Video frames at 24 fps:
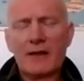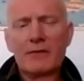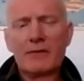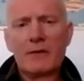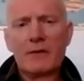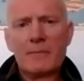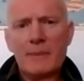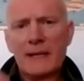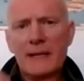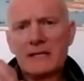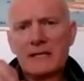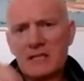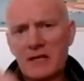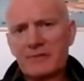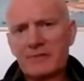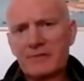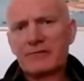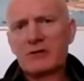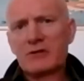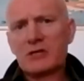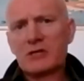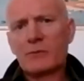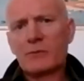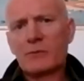think the big
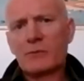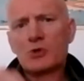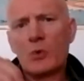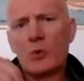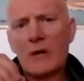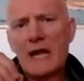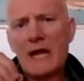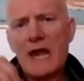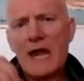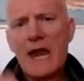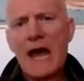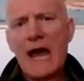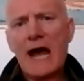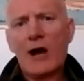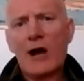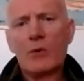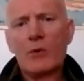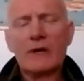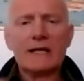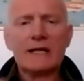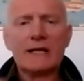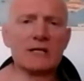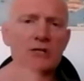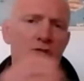difference between
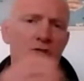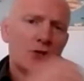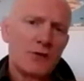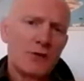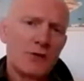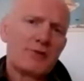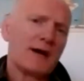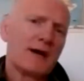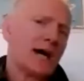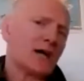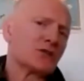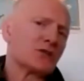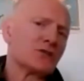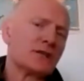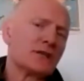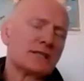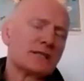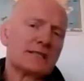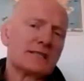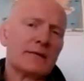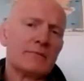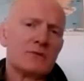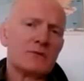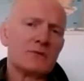now and
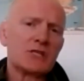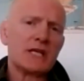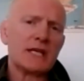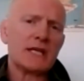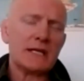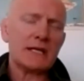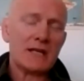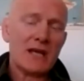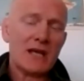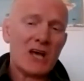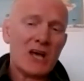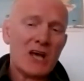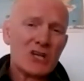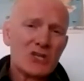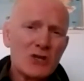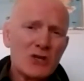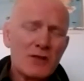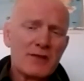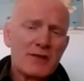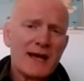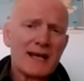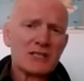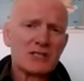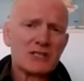
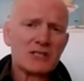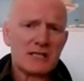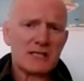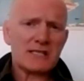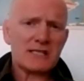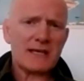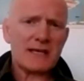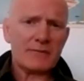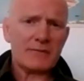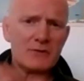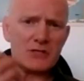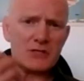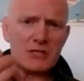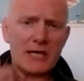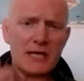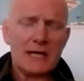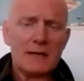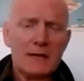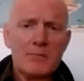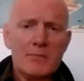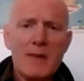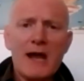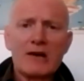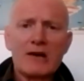
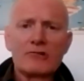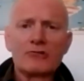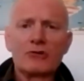2017,